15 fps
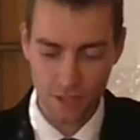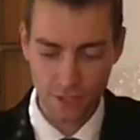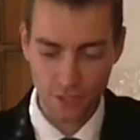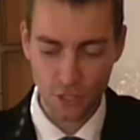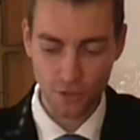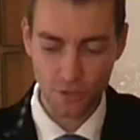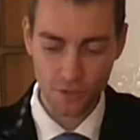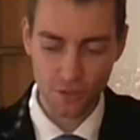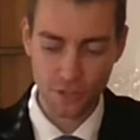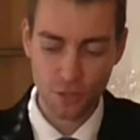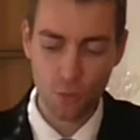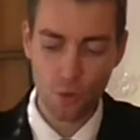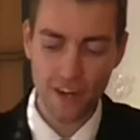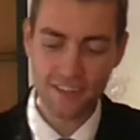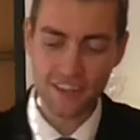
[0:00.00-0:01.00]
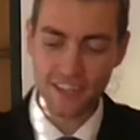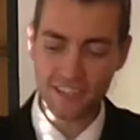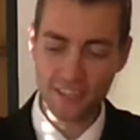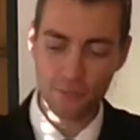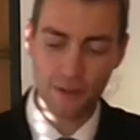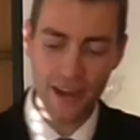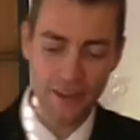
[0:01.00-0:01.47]
so so what does
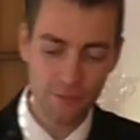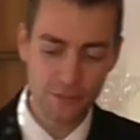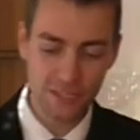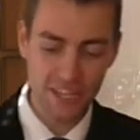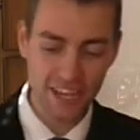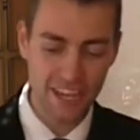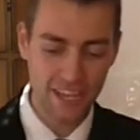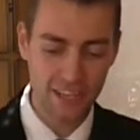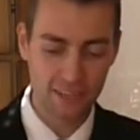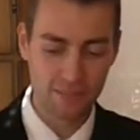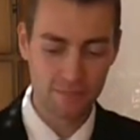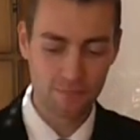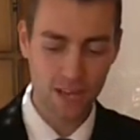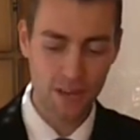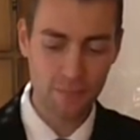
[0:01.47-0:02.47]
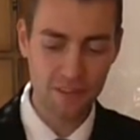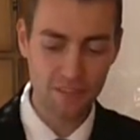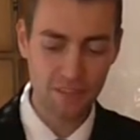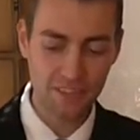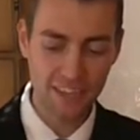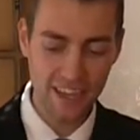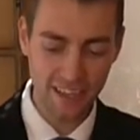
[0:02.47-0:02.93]
the bible say about
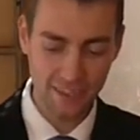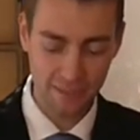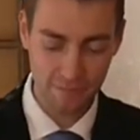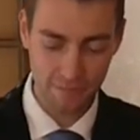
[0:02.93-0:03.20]
the dead